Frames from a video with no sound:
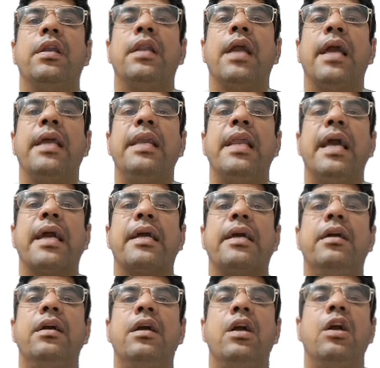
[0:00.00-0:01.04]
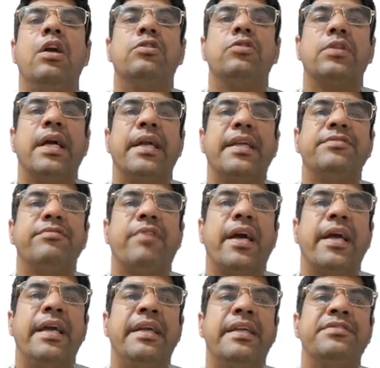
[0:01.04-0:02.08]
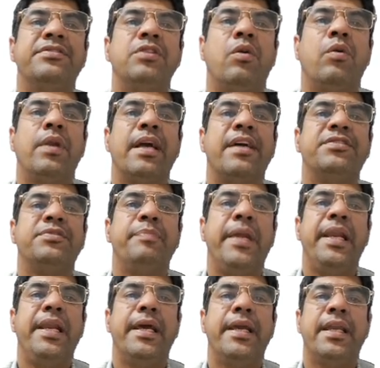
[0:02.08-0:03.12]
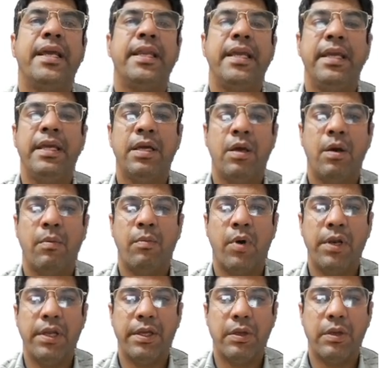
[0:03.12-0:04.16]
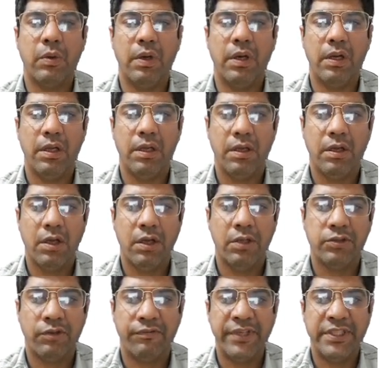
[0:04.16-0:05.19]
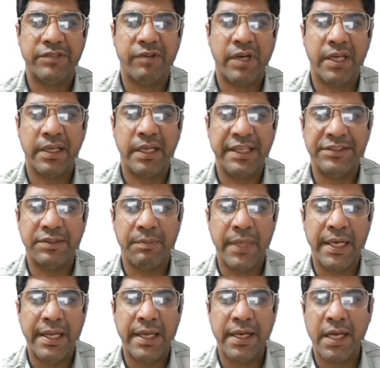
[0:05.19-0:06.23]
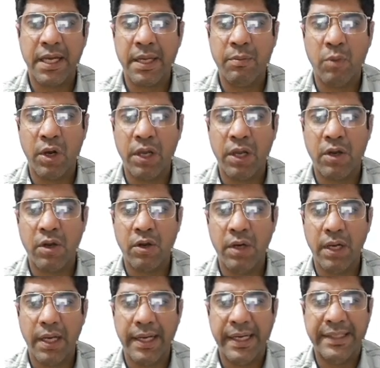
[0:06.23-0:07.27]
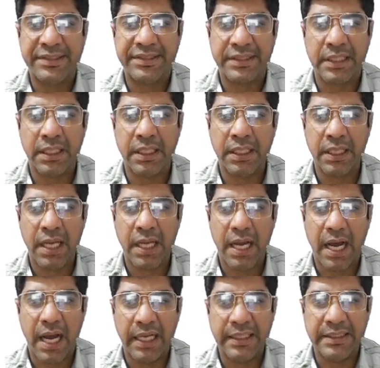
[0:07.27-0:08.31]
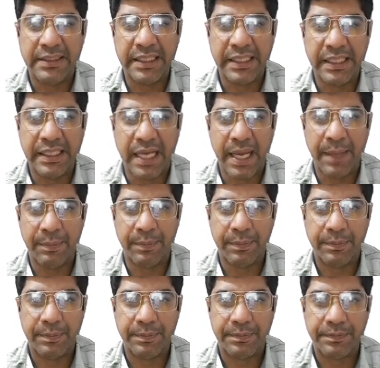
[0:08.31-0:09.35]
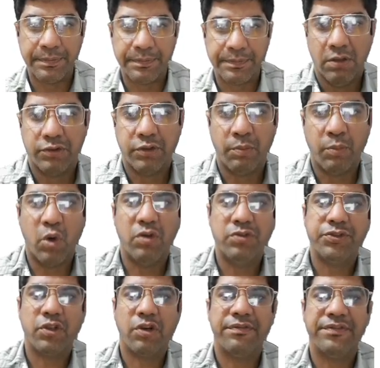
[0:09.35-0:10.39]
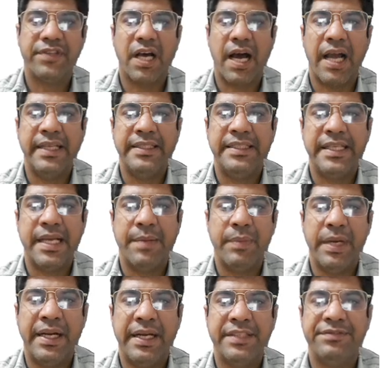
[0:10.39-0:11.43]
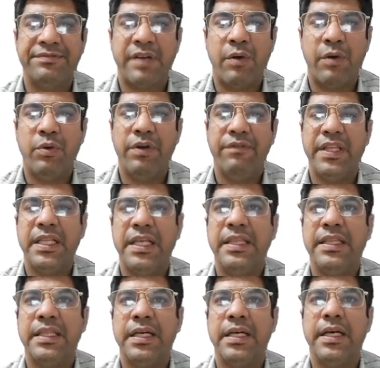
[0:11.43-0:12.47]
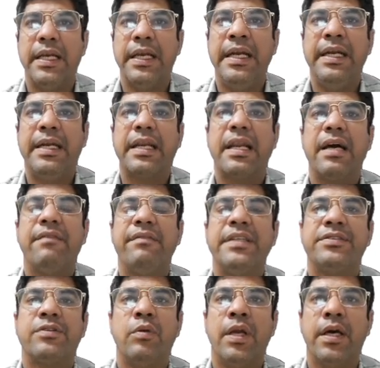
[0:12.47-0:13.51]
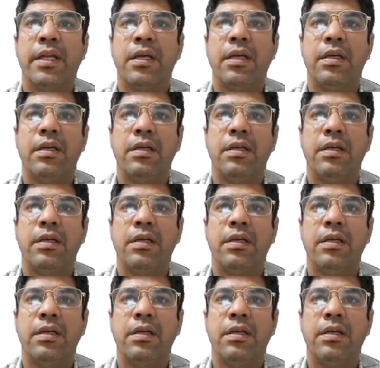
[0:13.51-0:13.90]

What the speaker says: 9 lakh. So that is why it is known as millenary molecule. So which one is a millenary molecule? It's the IgM. So most of the IgM, it is found within the intravascular